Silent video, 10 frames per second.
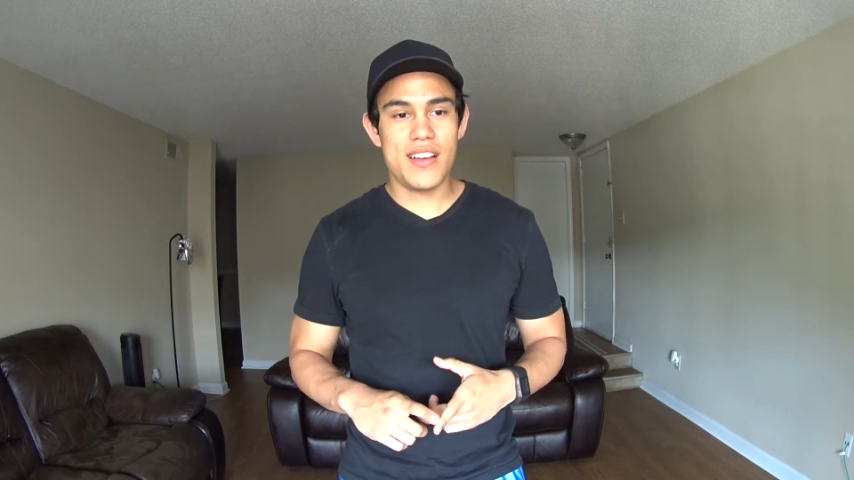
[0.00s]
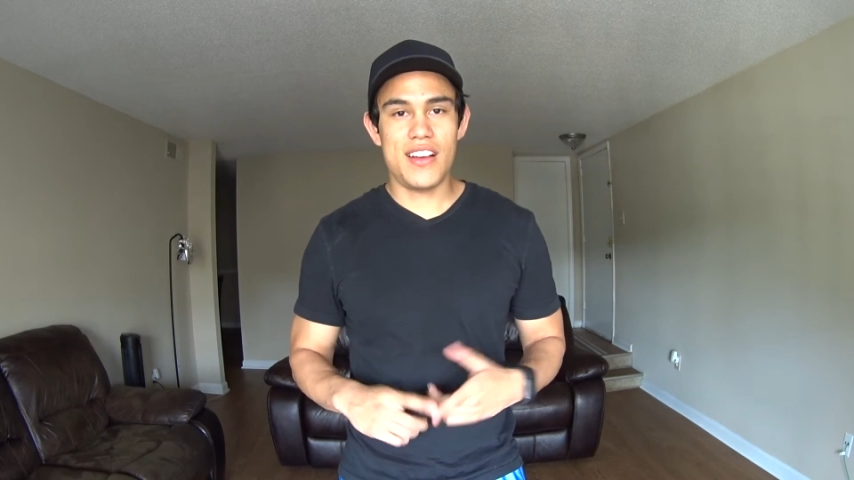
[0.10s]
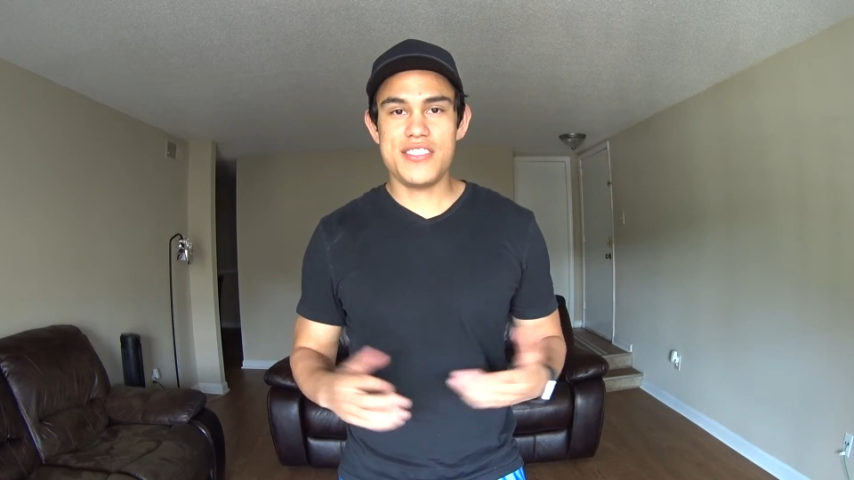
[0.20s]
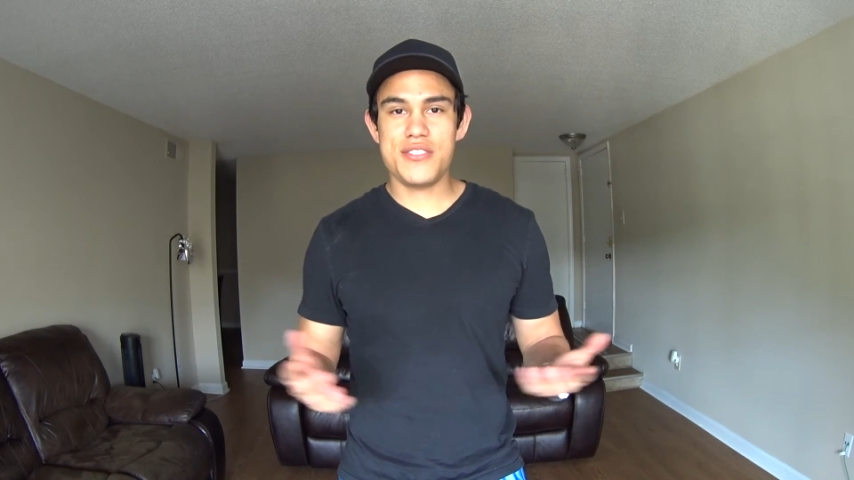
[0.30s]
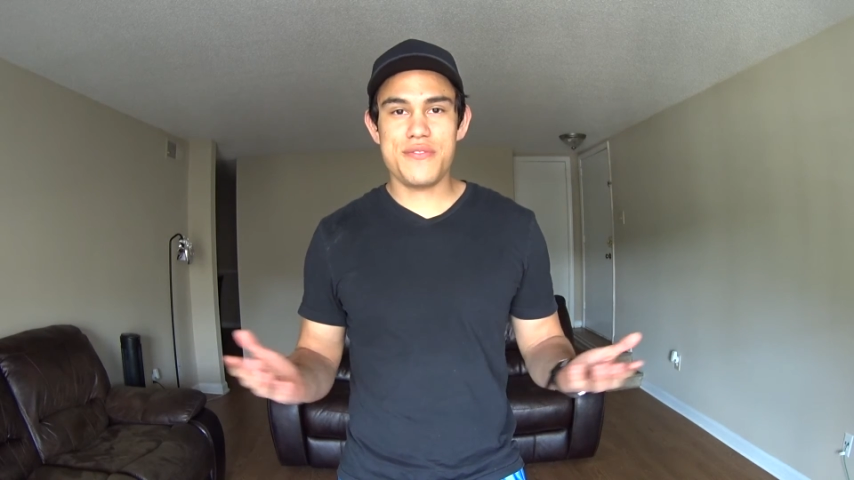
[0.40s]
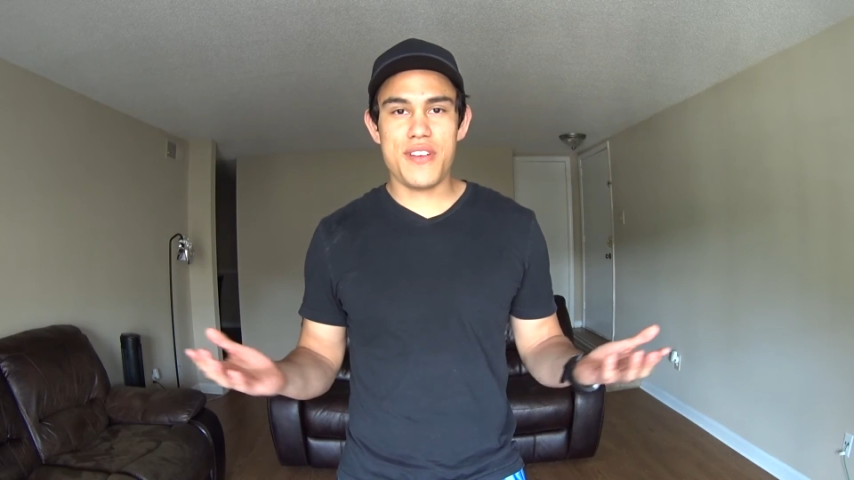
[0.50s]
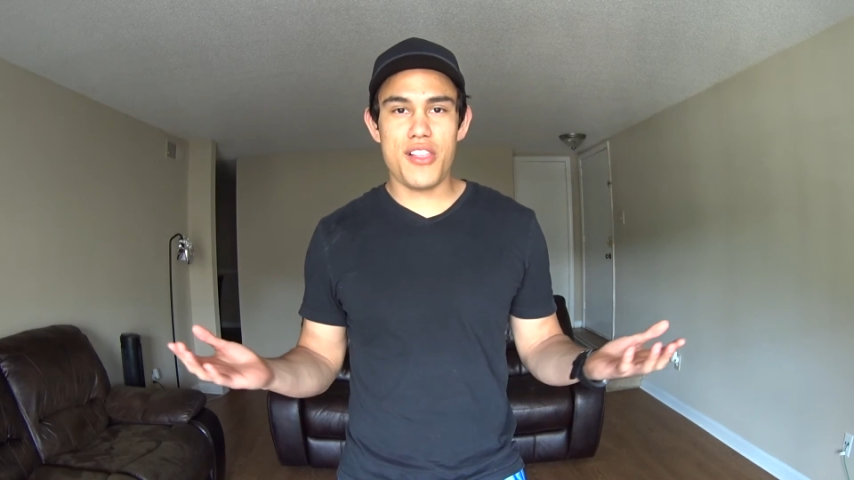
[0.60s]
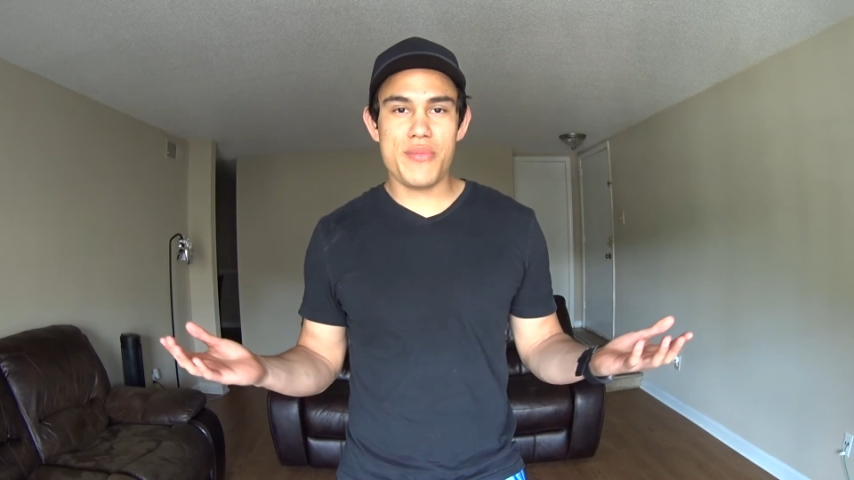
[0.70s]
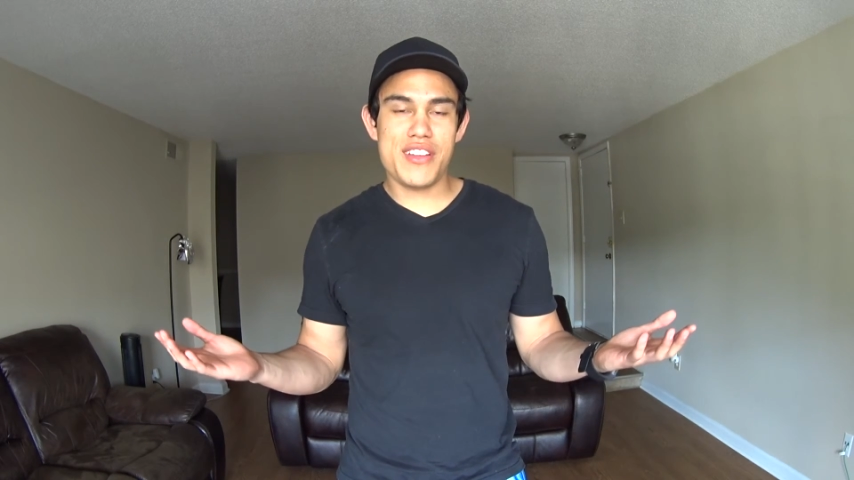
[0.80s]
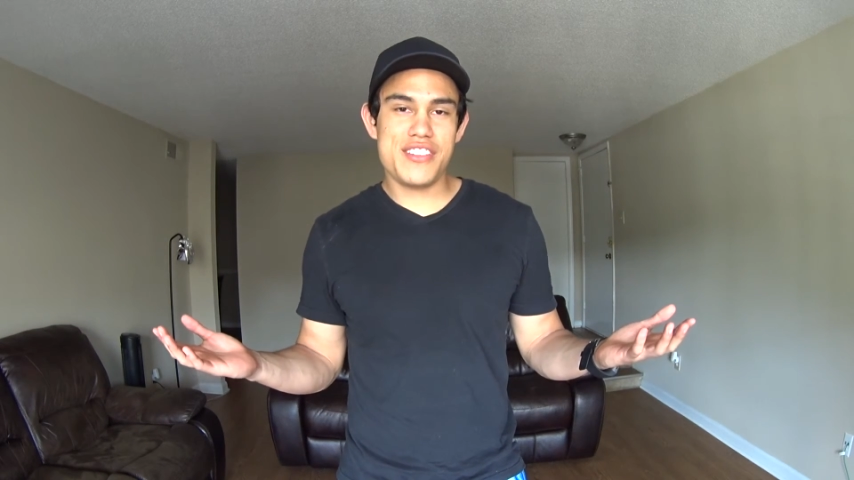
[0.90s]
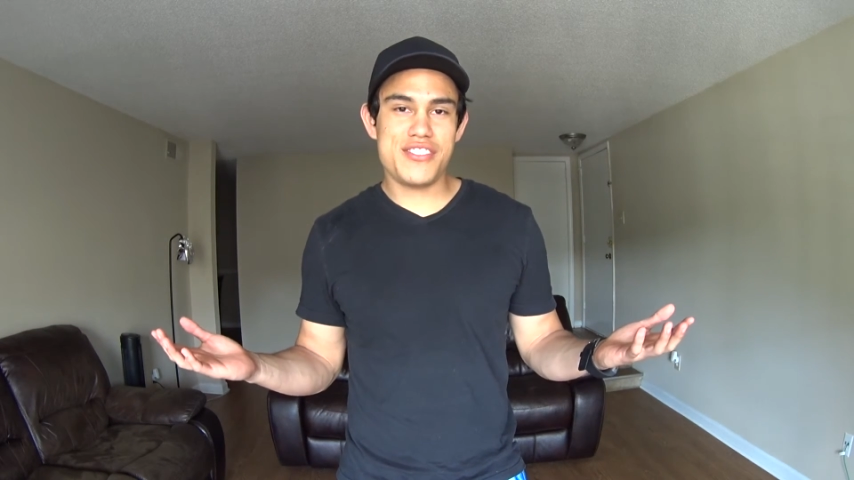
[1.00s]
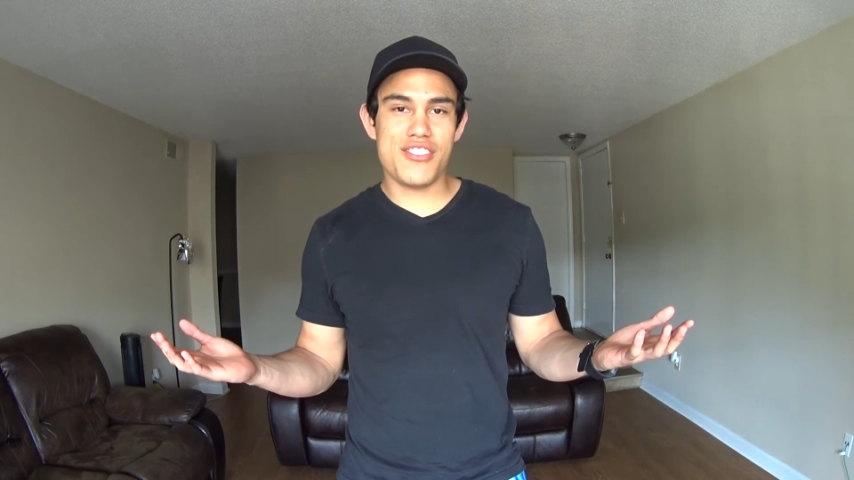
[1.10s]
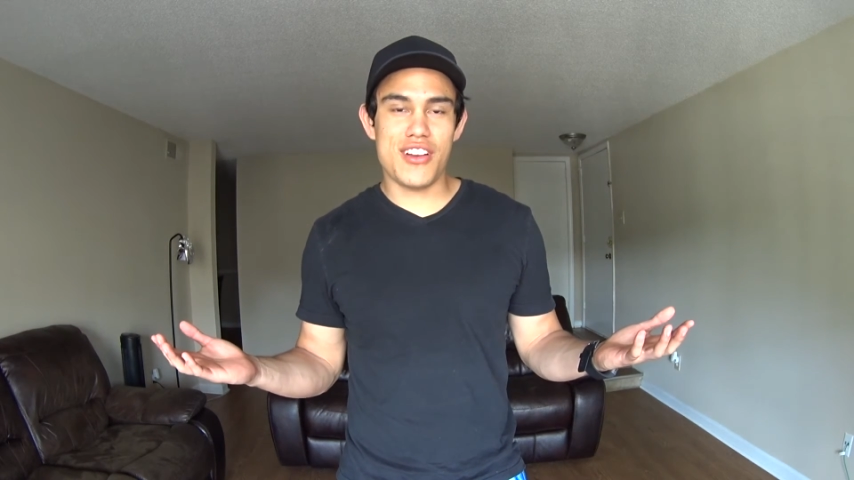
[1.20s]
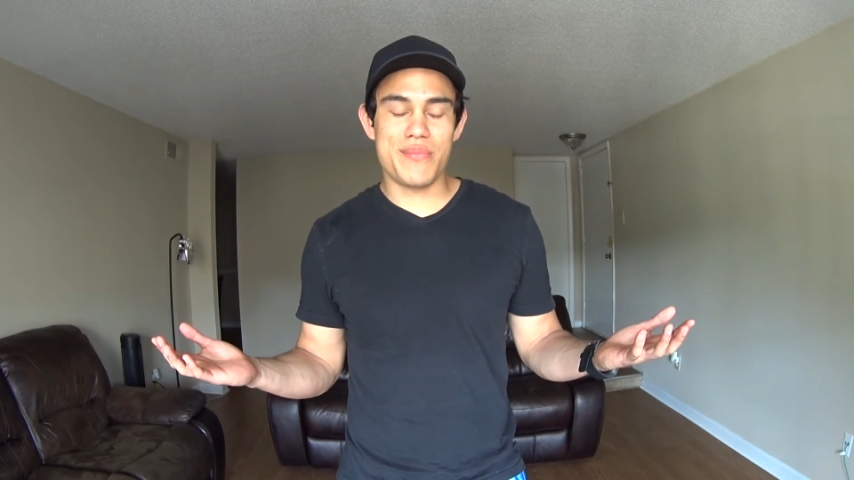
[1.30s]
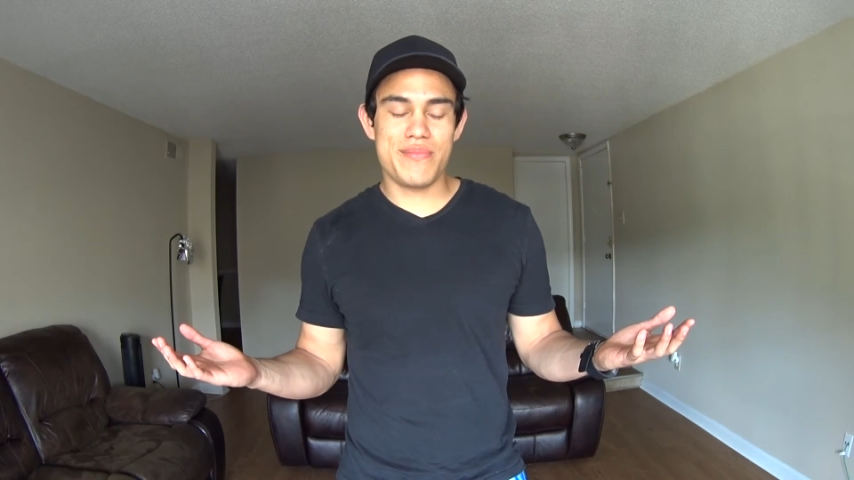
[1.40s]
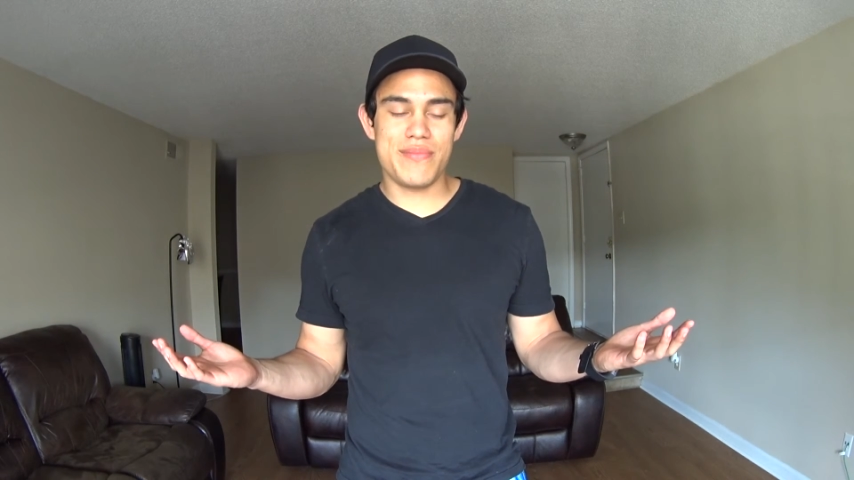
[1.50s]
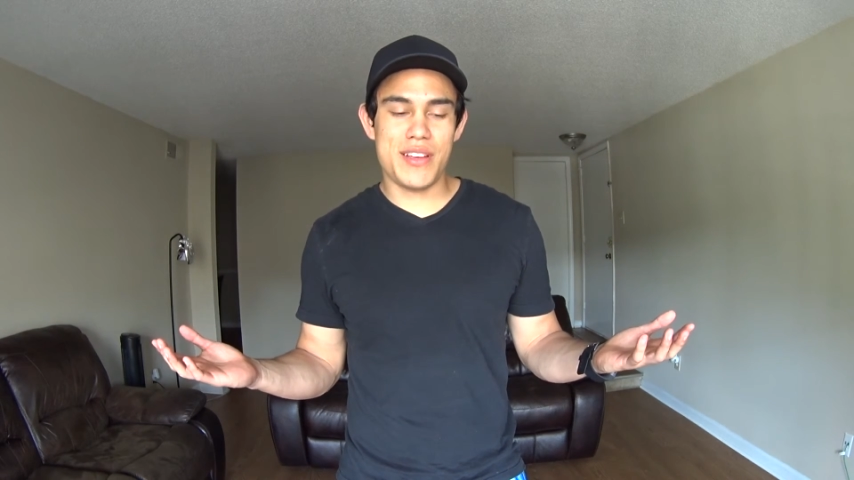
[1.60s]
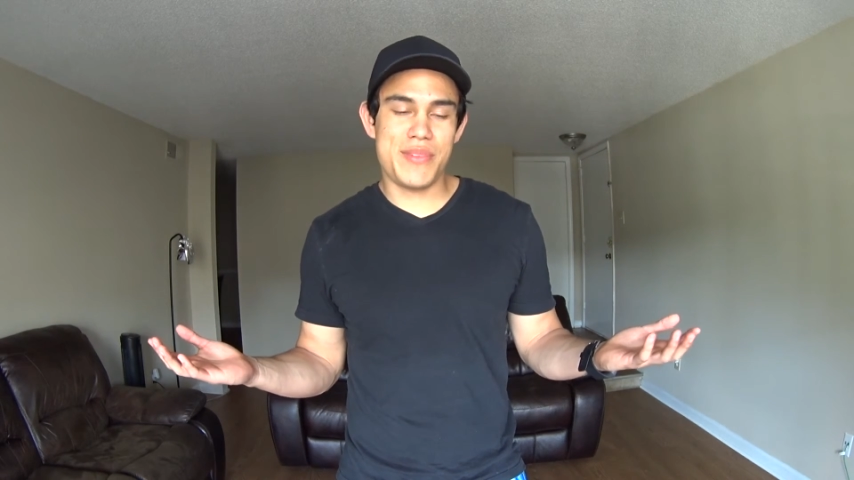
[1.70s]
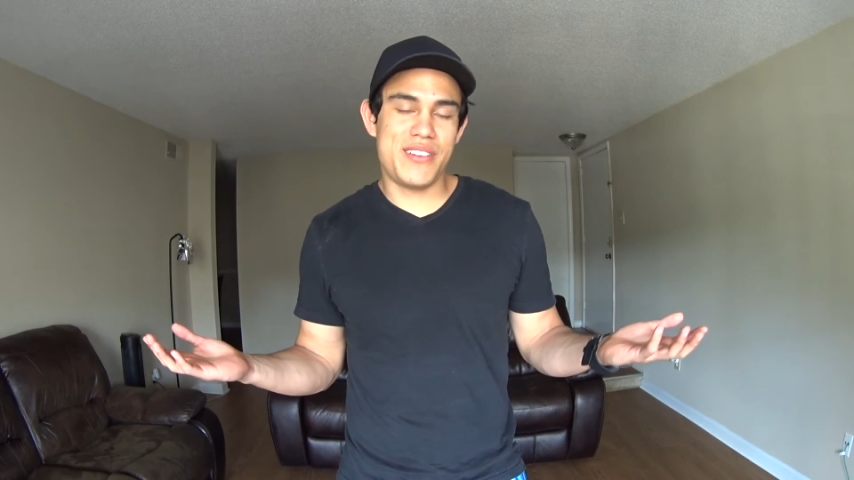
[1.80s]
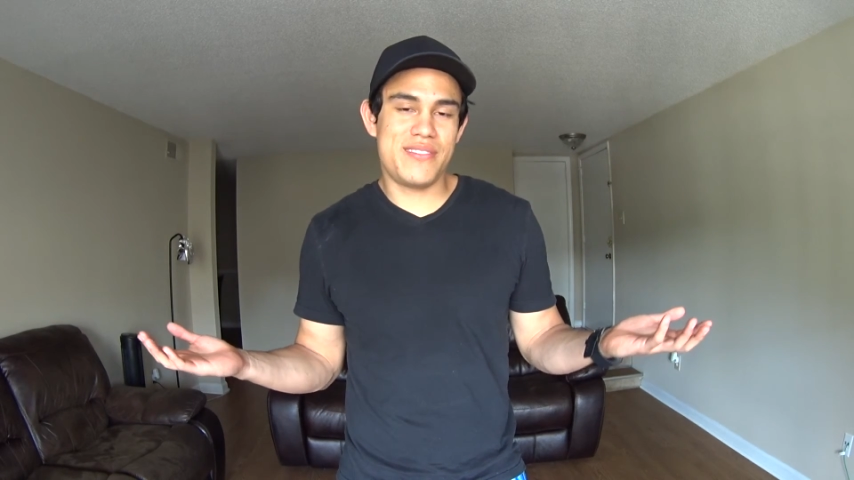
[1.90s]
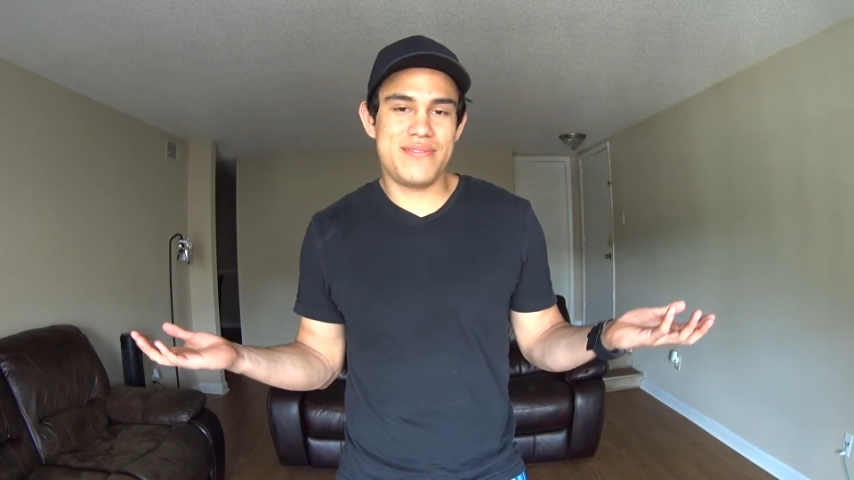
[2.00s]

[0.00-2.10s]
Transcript: Also follow me on Instagram. I mean,